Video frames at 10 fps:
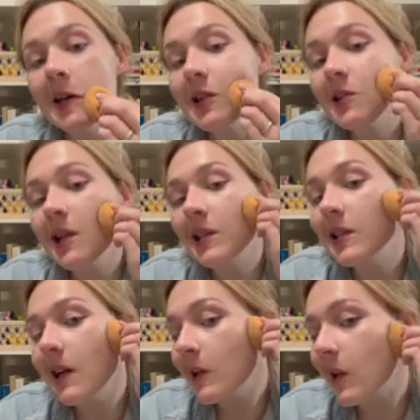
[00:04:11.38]
just
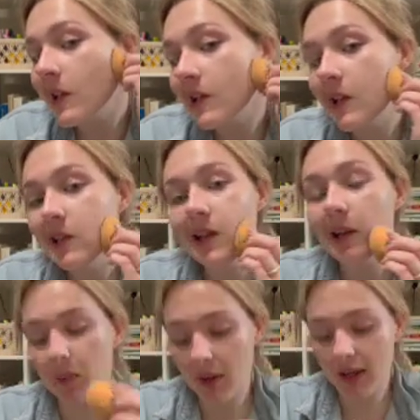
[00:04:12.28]
a nice
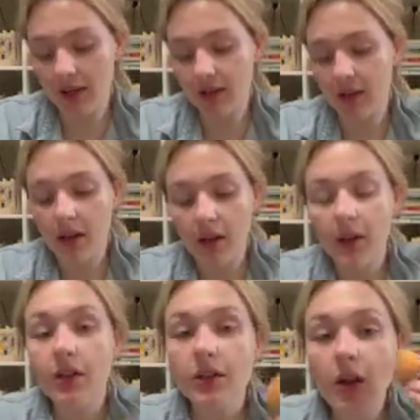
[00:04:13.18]
dampness.
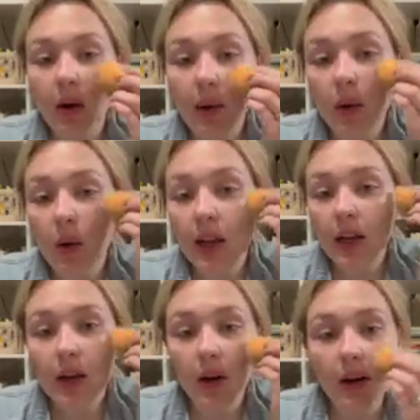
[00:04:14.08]
So I'm going
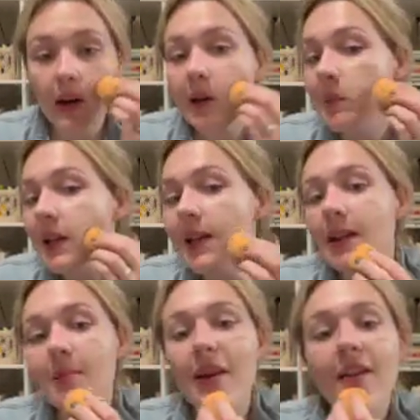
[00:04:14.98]
in on a completely
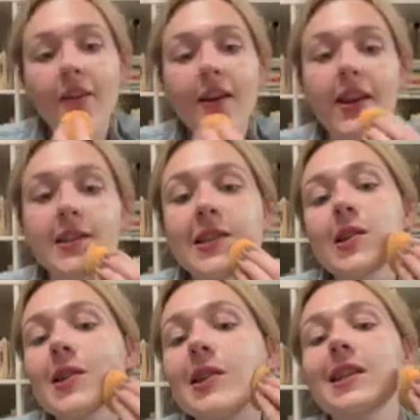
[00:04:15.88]
bare face. You
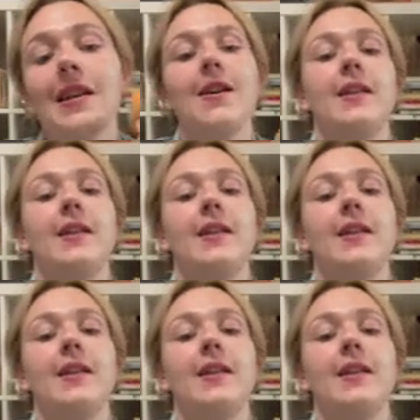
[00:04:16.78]
can see how